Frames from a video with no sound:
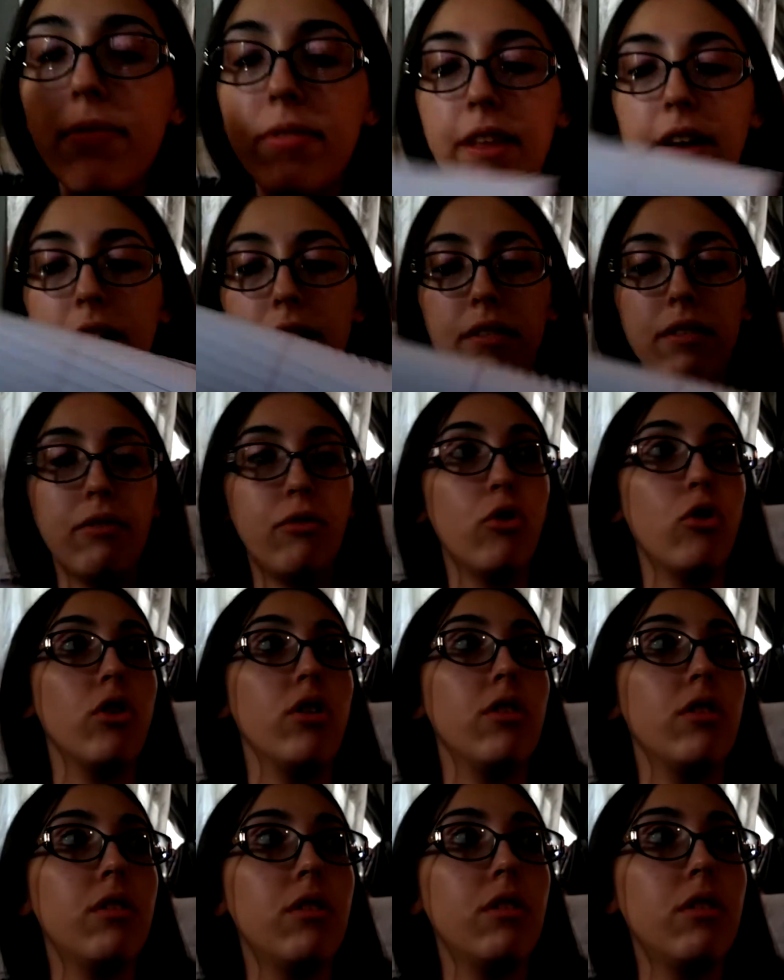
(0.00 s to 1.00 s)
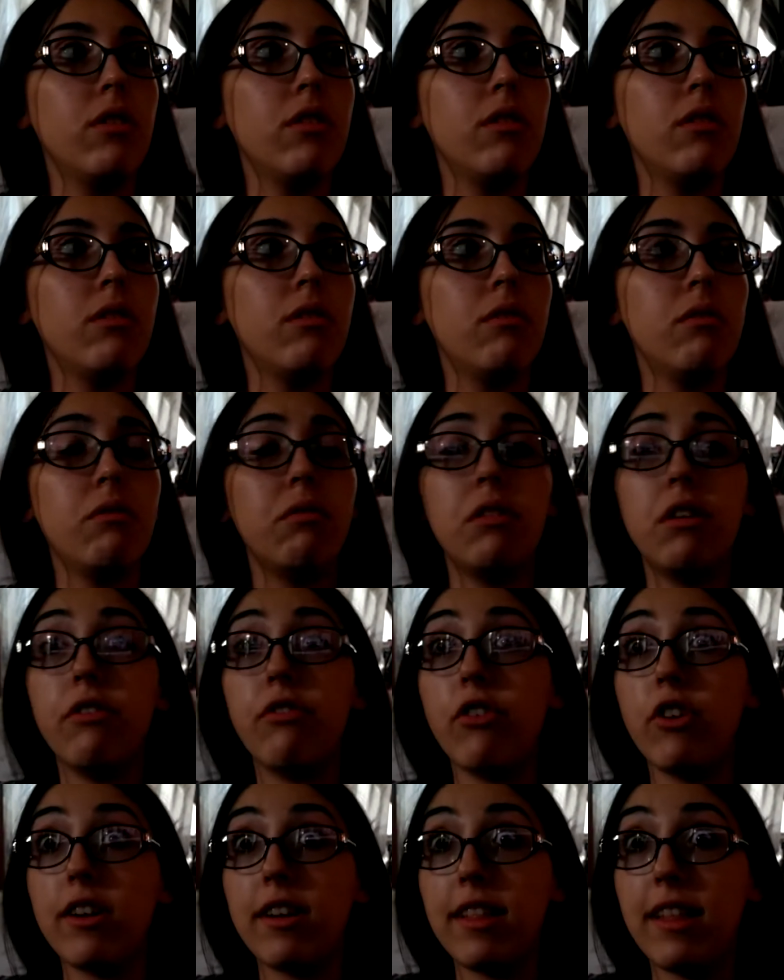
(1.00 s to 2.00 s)
That's for
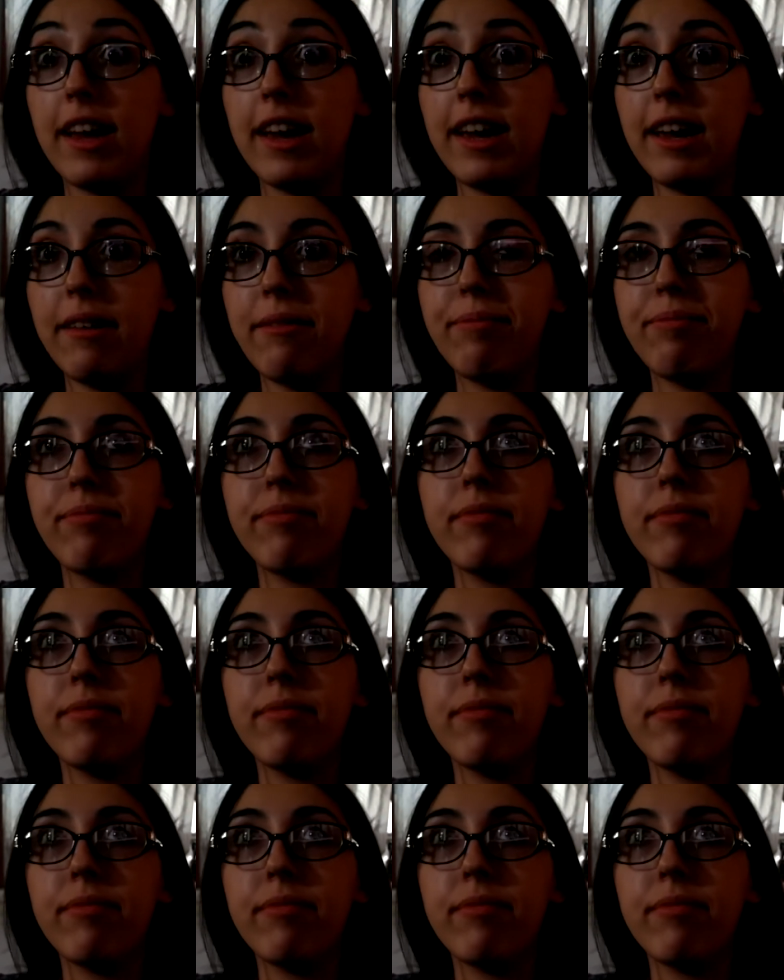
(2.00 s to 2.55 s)
different client.